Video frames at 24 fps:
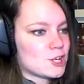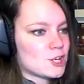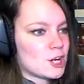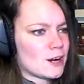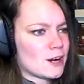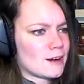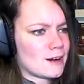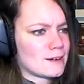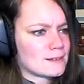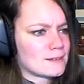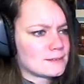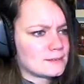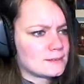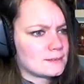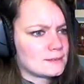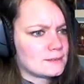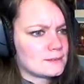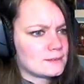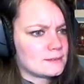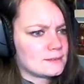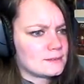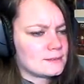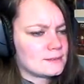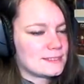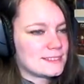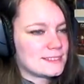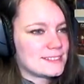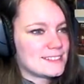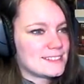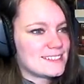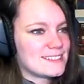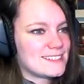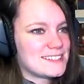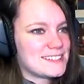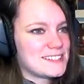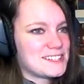sure.
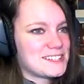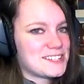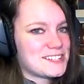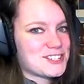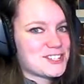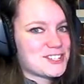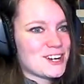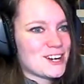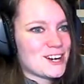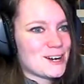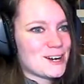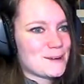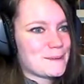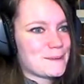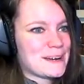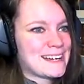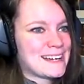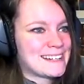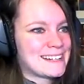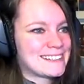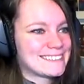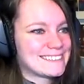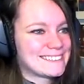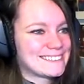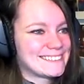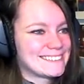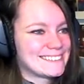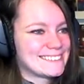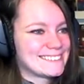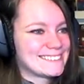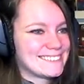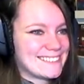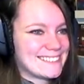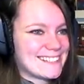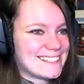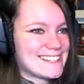Sure, bruh.
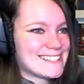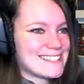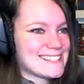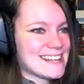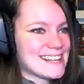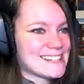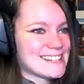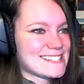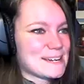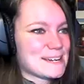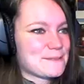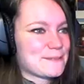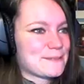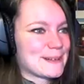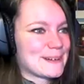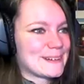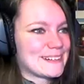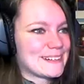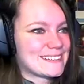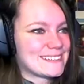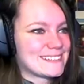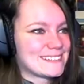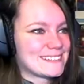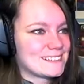Sounds like fun.